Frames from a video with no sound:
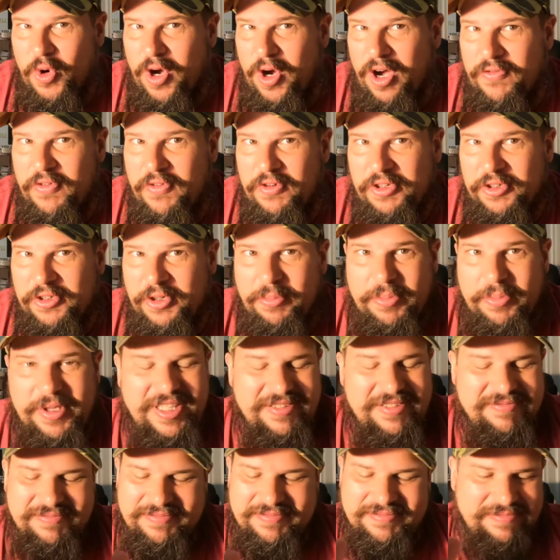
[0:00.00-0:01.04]
off a little
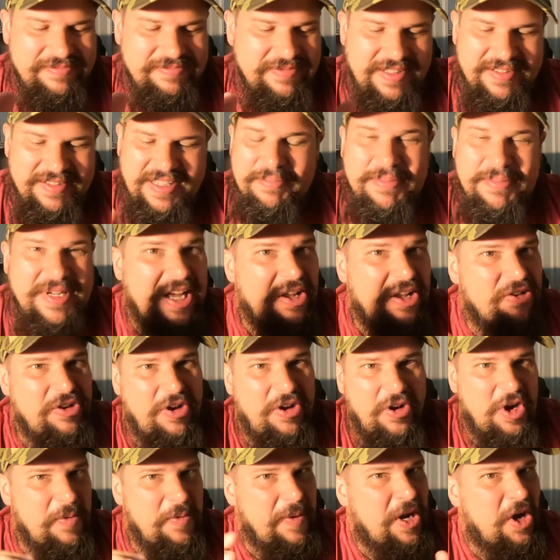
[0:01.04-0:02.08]
bit. But I'll
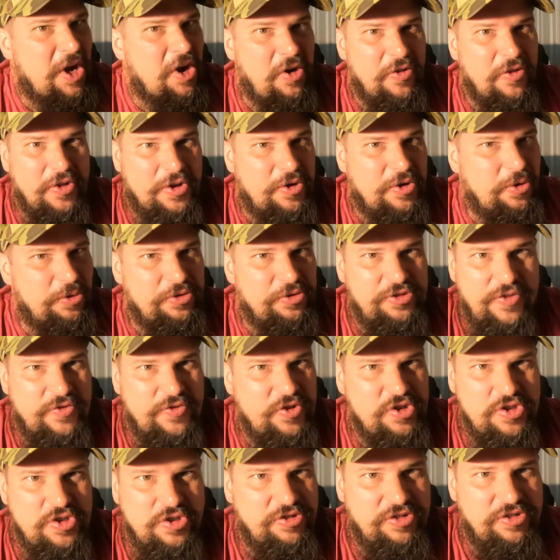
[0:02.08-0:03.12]
talk about all the cool stuff
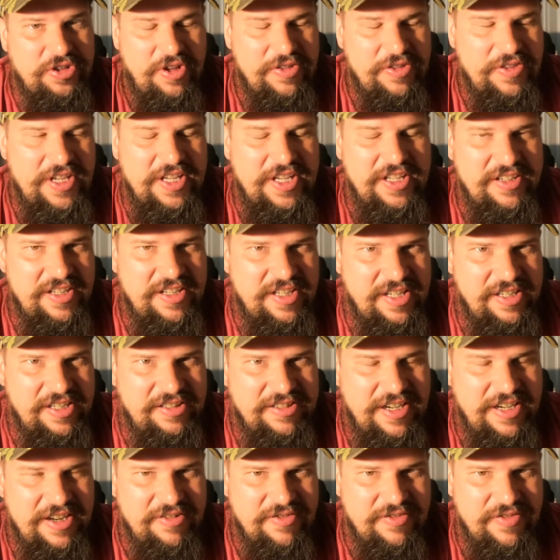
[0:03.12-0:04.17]
you just saw then in a
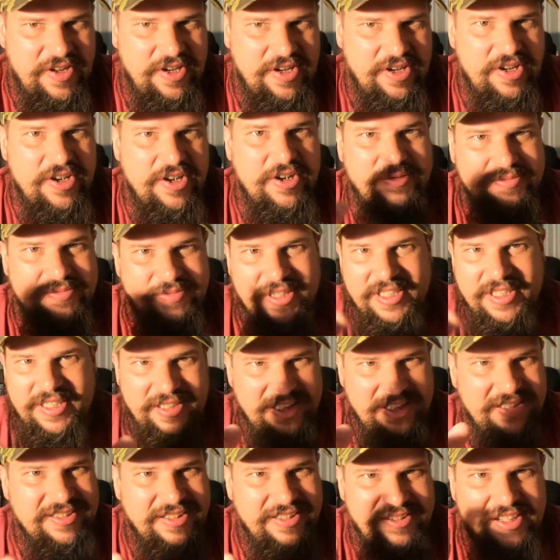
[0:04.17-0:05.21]
later video.
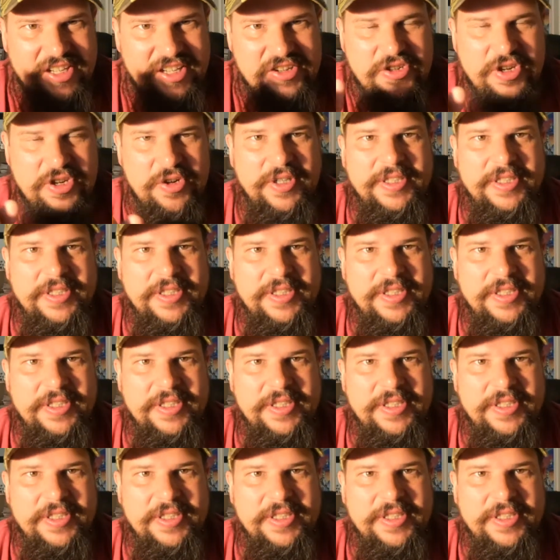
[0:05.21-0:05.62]
Let's get to